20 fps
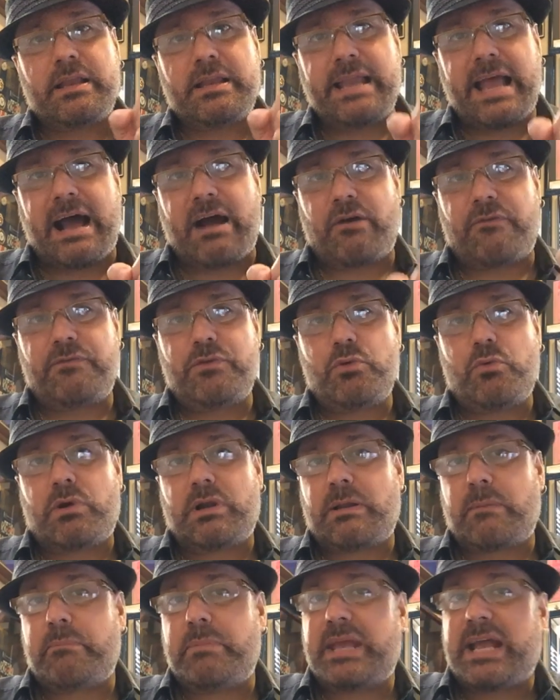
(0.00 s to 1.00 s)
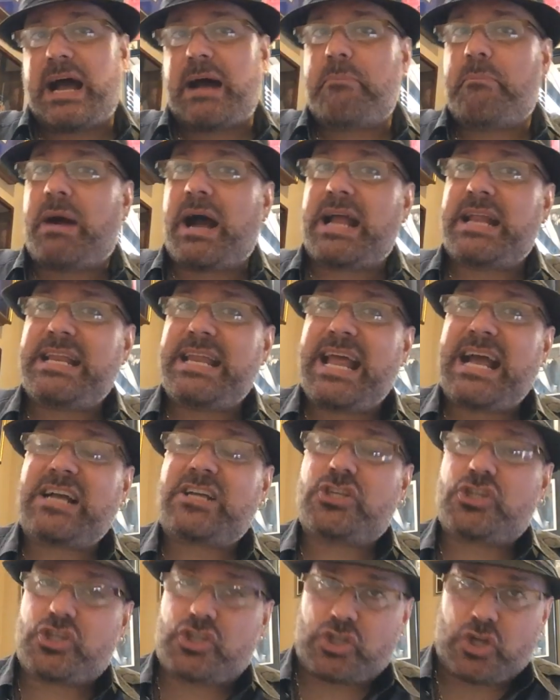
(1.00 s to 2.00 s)
Now, if you want to be on my
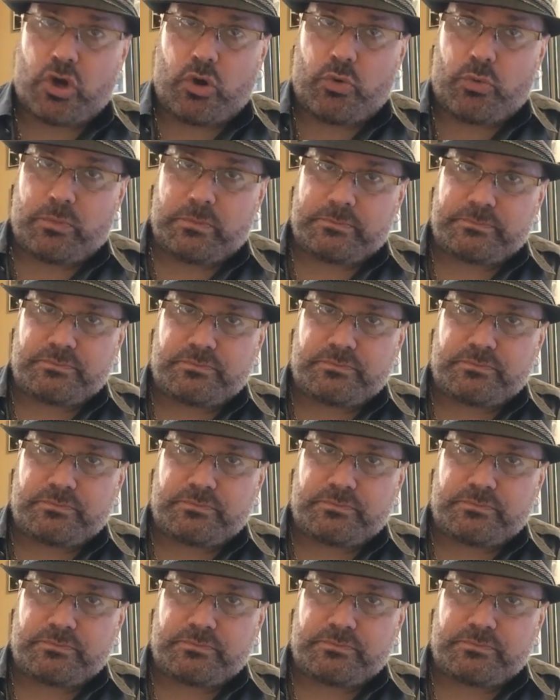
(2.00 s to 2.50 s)
next show,